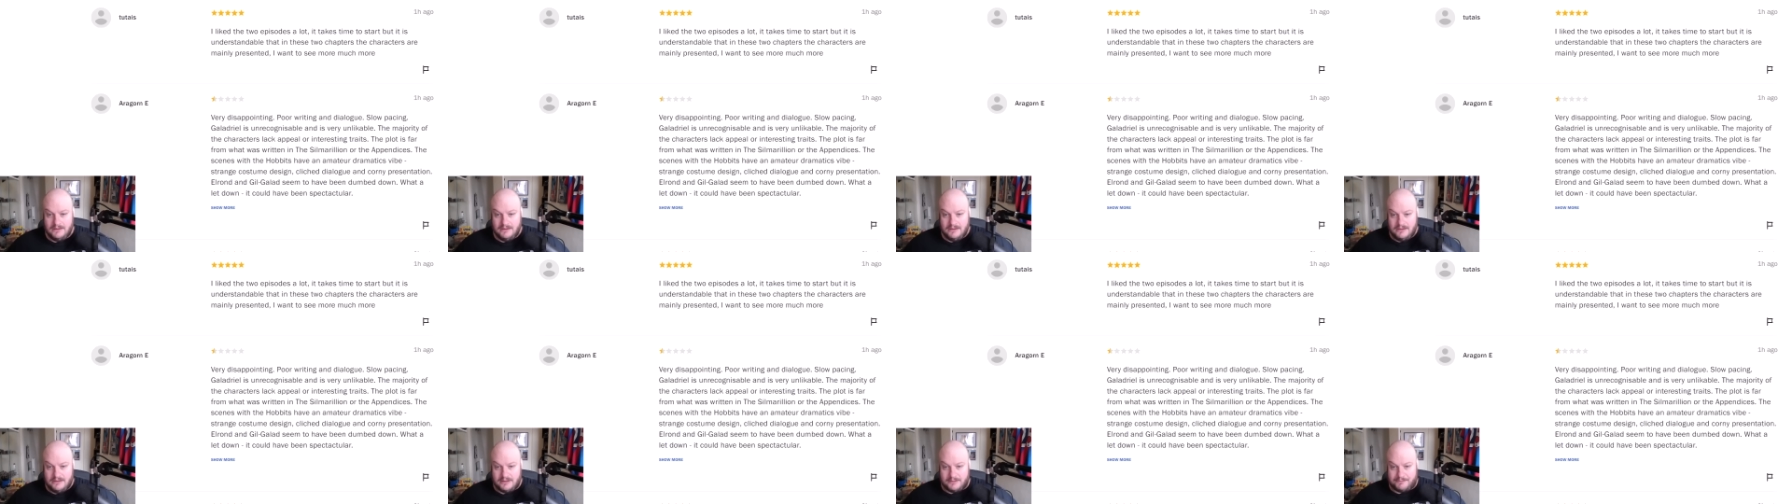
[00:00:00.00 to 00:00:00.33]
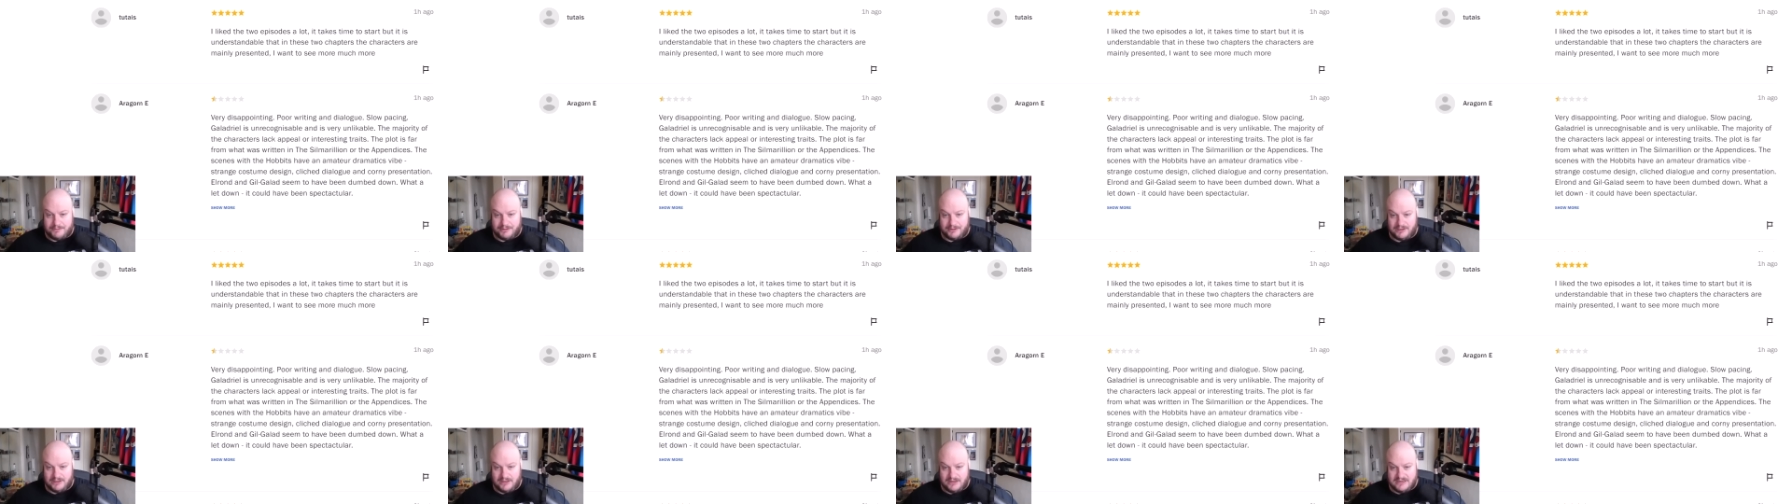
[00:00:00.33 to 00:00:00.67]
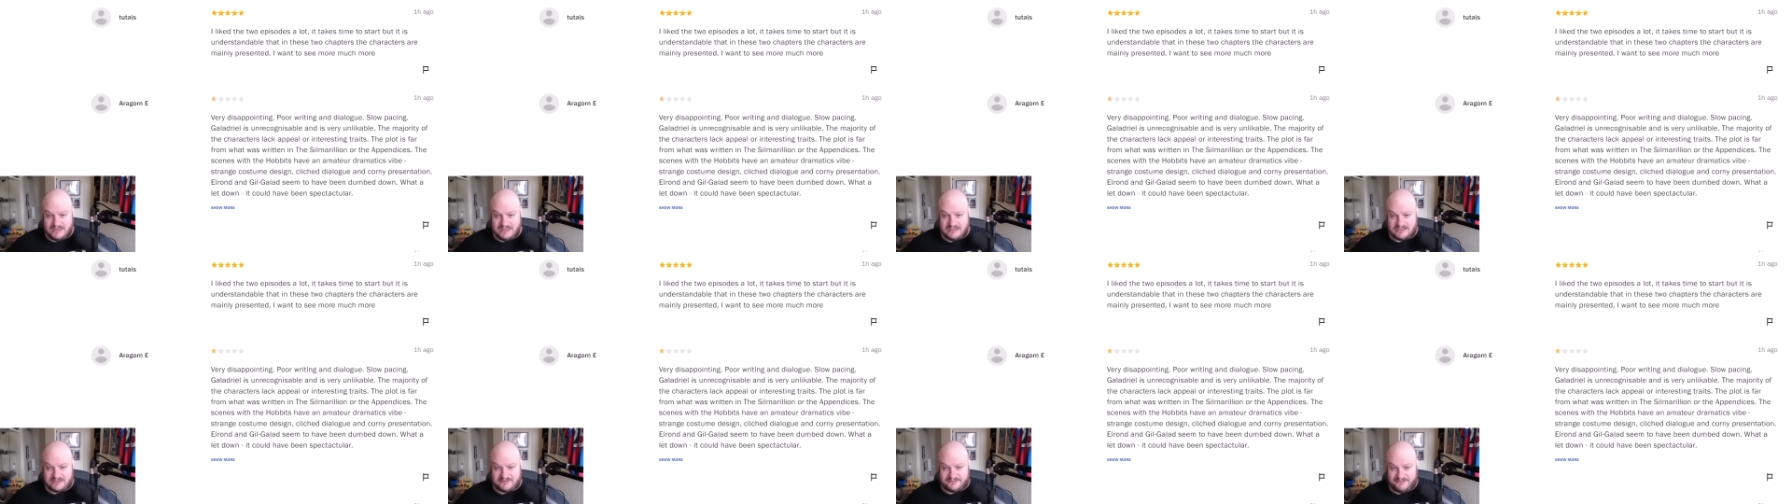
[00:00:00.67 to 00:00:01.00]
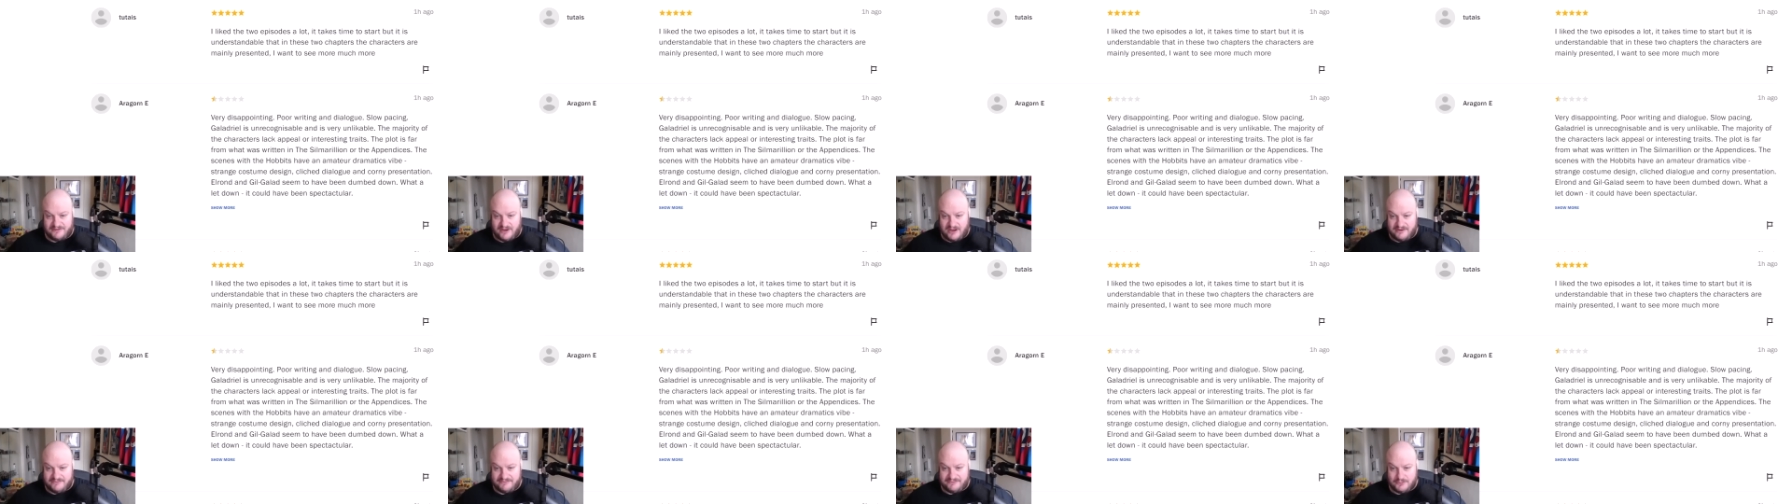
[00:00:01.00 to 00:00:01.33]
The plot is
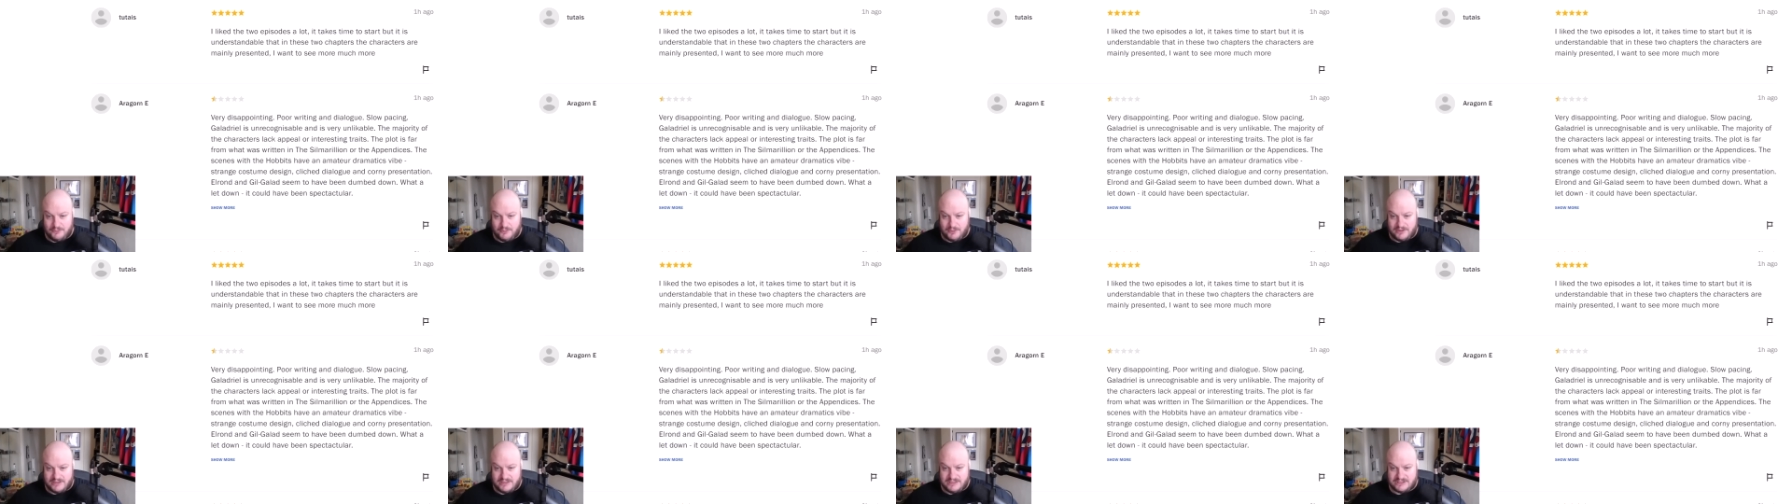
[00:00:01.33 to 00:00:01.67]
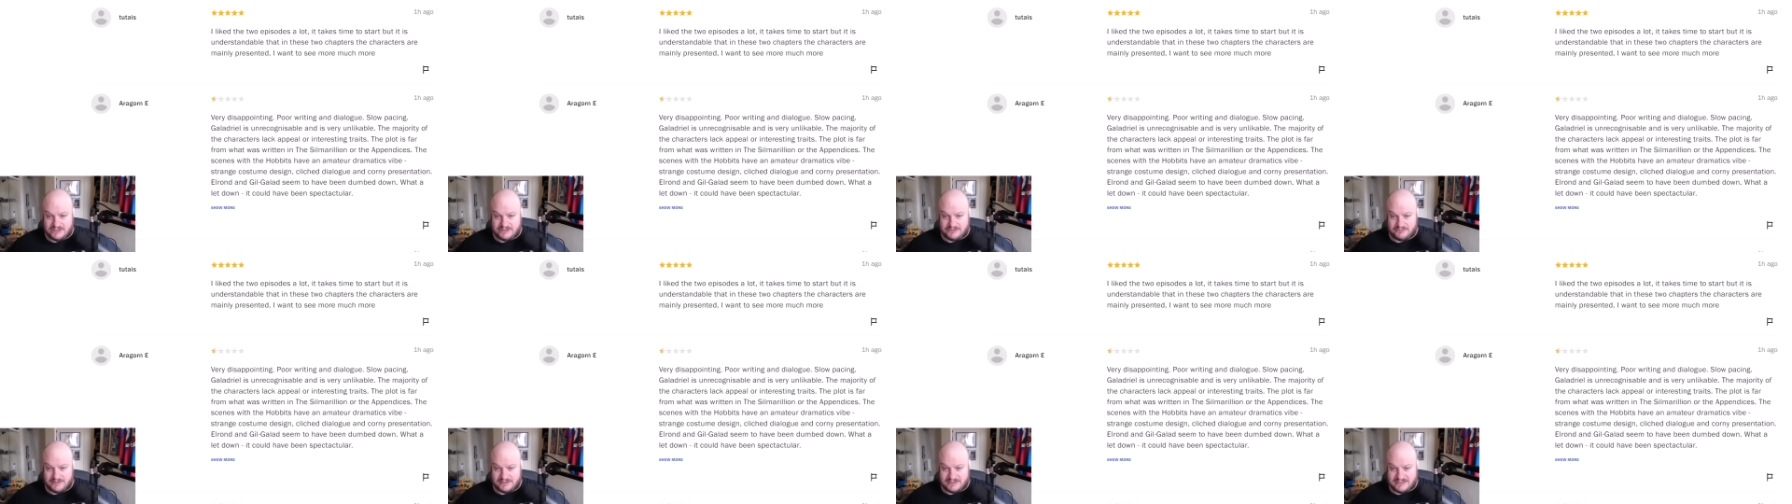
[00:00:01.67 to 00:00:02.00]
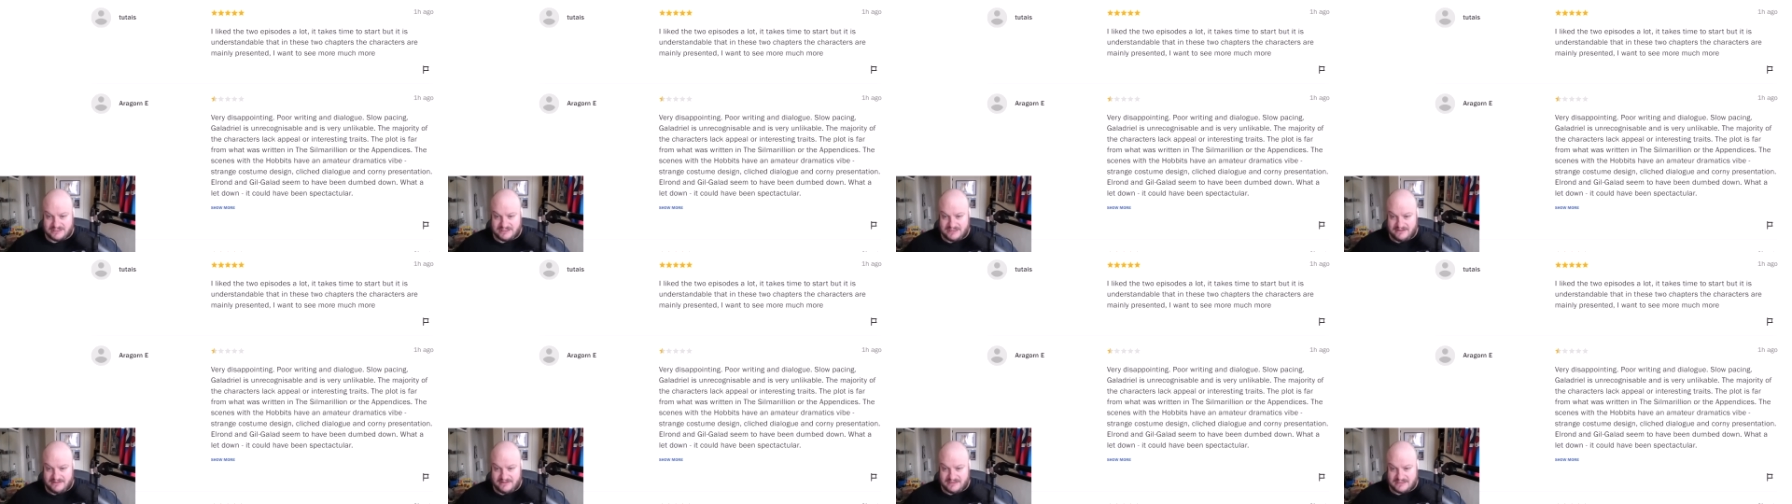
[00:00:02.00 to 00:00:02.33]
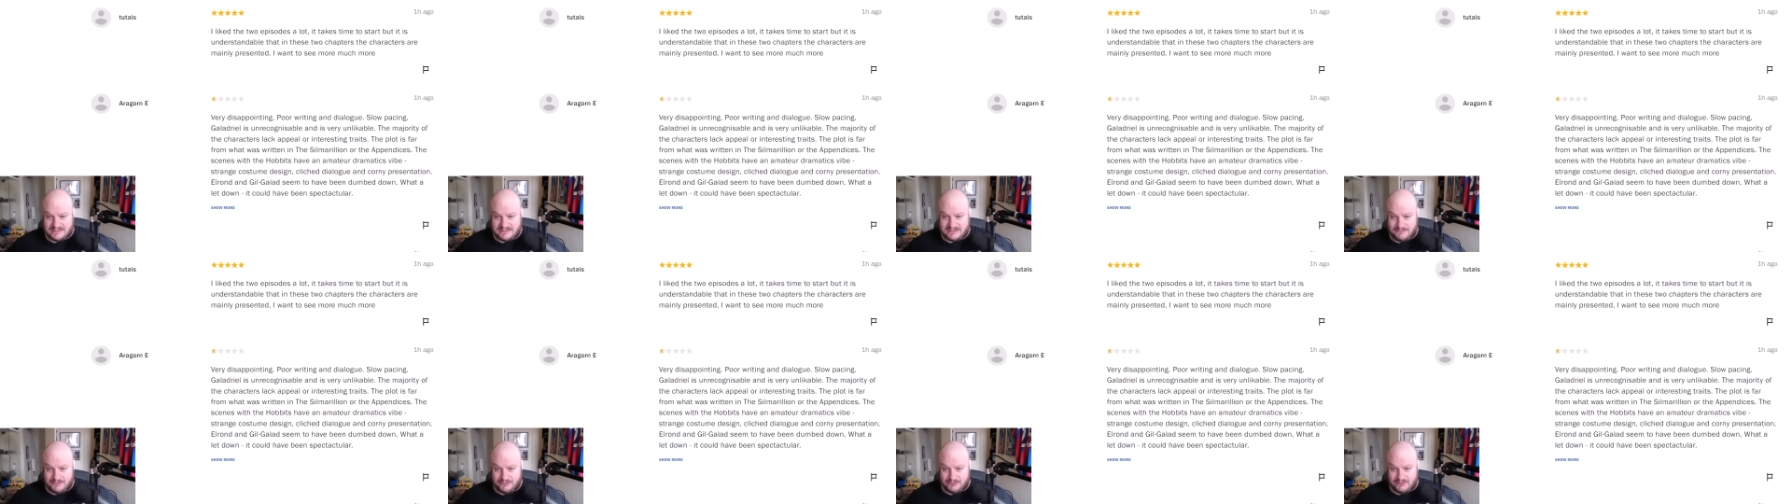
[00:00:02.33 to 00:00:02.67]
far from what is written in the
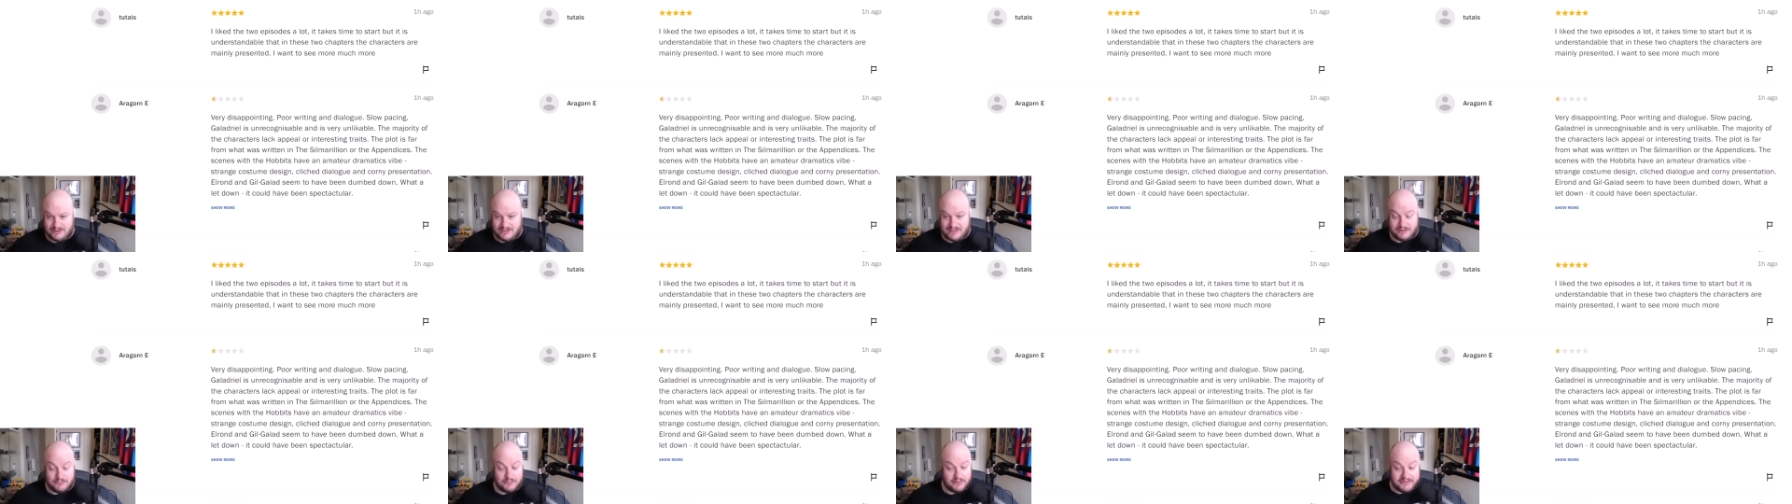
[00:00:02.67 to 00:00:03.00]
Cimmerillion.